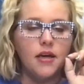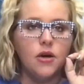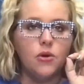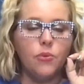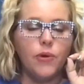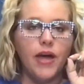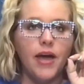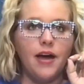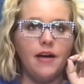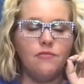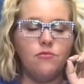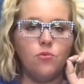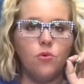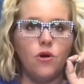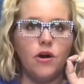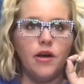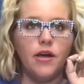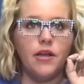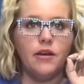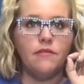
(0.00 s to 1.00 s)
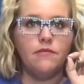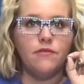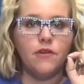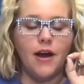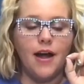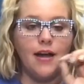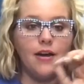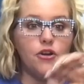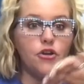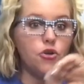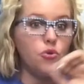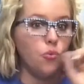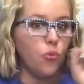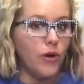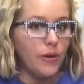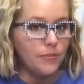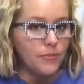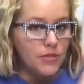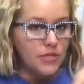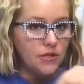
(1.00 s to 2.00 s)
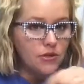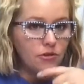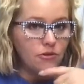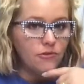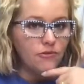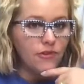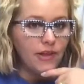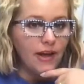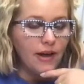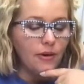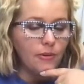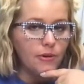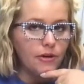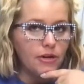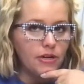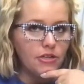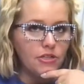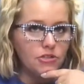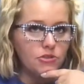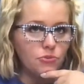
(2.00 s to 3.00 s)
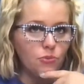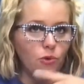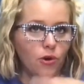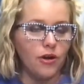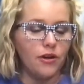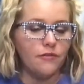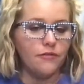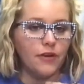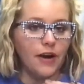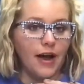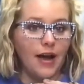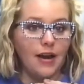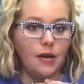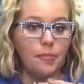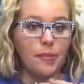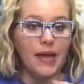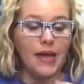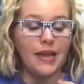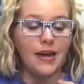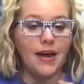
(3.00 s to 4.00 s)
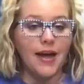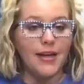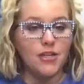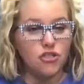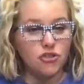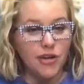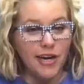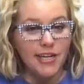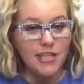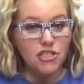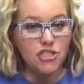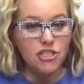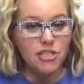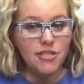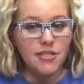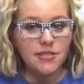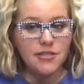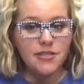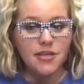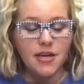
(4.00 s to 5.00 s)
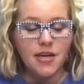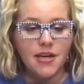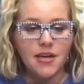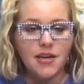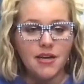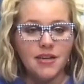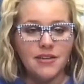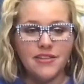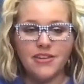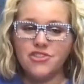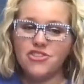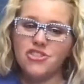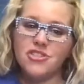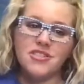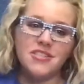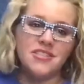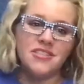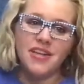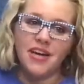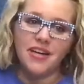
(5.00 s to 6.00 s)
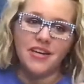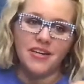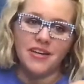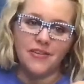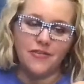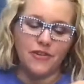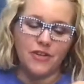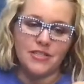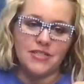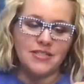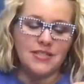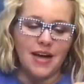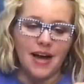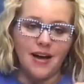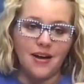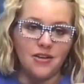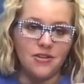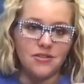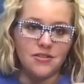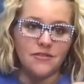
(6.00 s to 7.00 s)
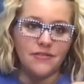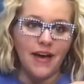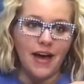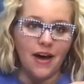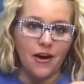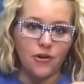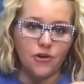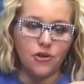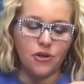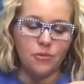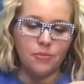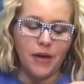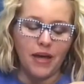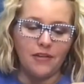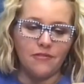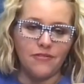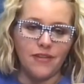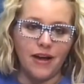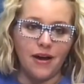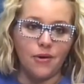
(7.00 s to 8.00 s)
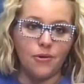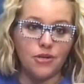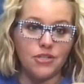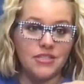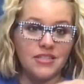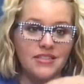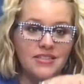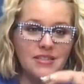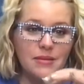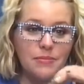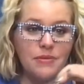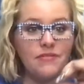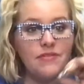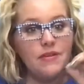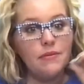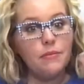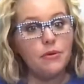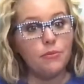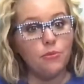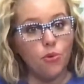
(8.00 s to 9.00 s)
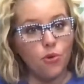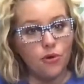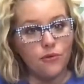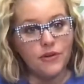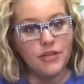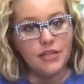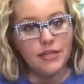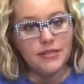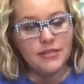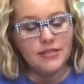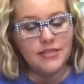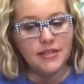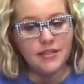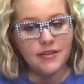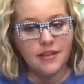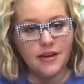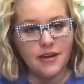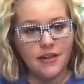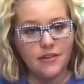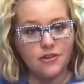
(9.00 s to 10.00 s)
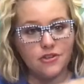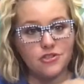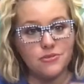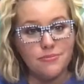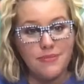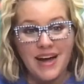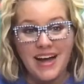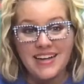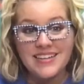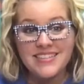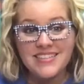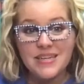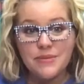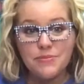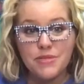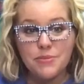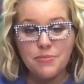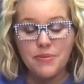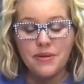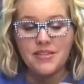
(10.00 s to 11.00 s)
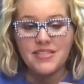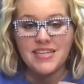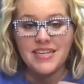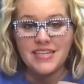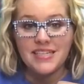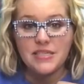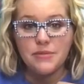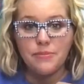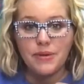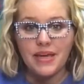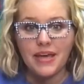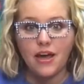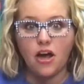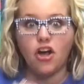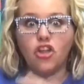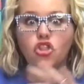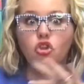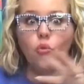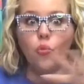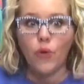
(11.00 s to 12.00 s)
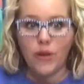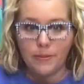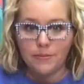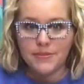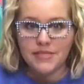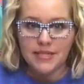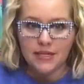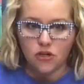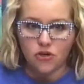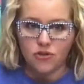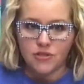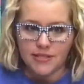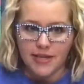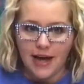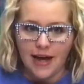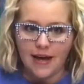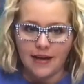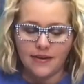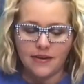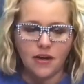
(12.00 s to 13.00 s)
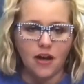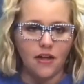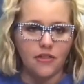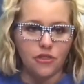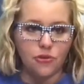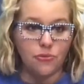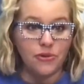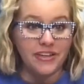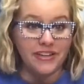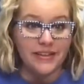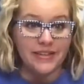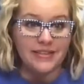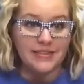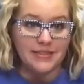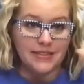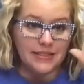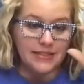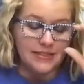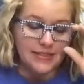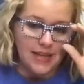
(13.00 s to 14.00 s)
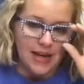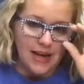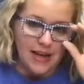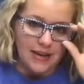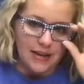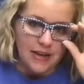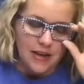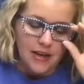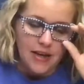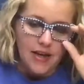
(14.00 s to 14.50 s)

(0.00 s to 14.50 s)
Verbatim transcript: We have one for how to do whimsical flowers, one for how to paint hydrangeas. There's just a ton of different styles of how you could paint flowers, and some of them are more realistic than others. Mine tend to be, tend to be on the whimsical side, not the realistic side.